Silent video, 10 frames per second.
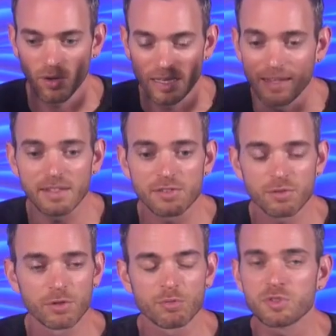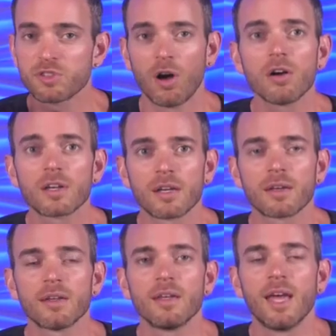in these groups talking.
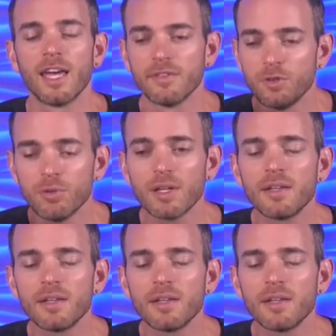And if you get